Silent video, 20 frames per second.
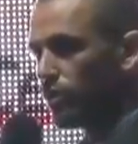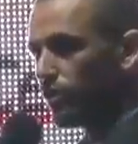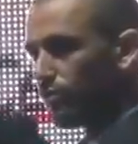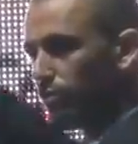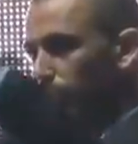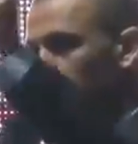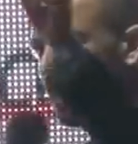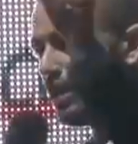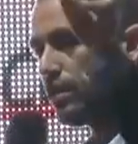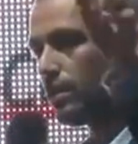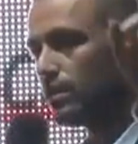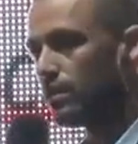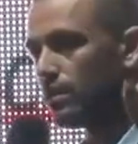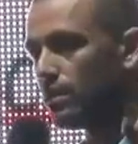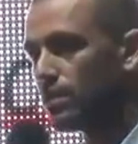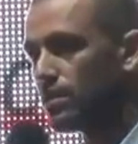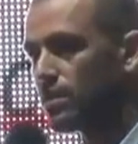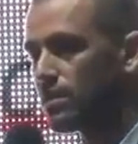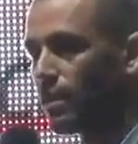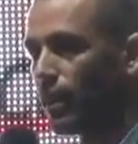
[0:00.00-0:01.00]
of meeting
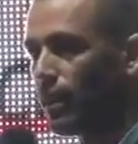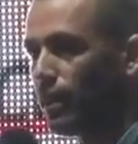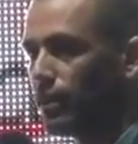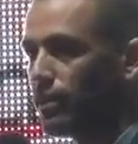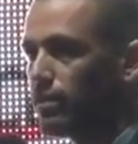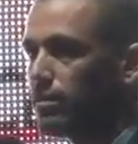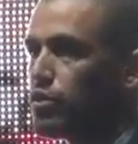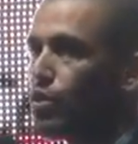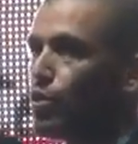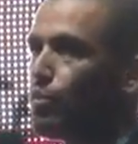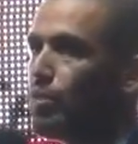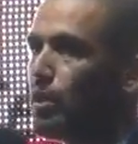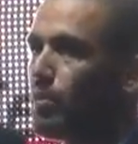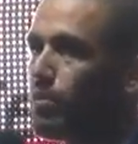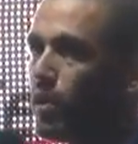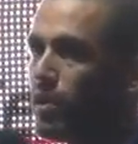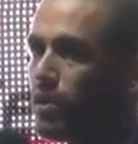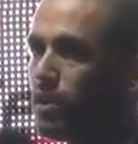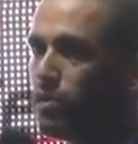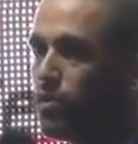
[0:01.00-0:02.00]
this talent. So
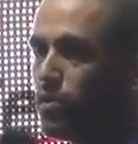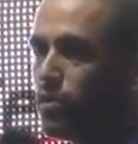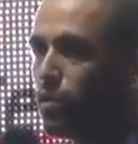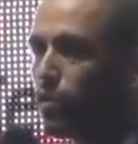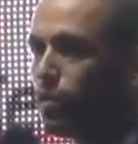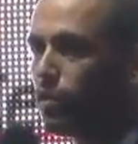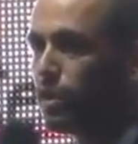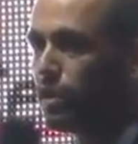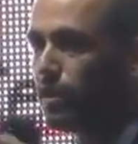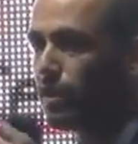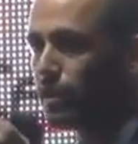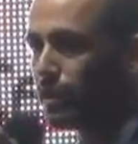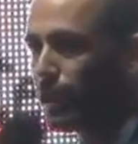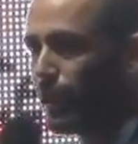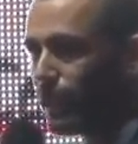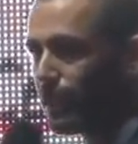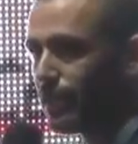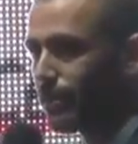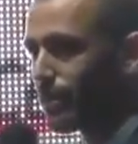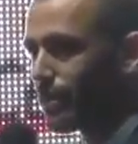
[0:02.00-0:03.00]
people need to know that the
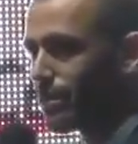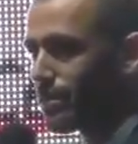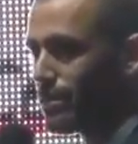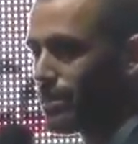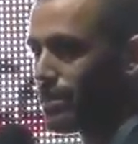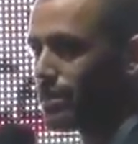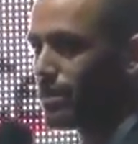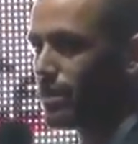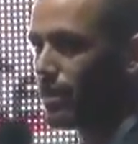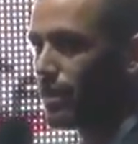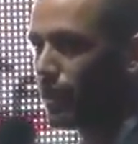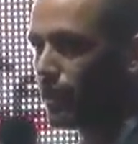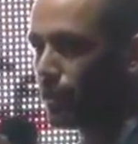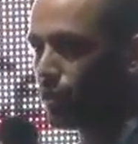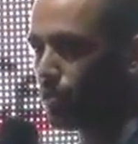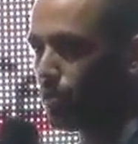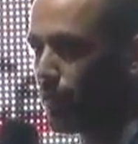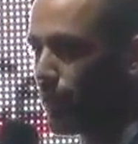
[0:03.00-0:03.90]
talent exists in other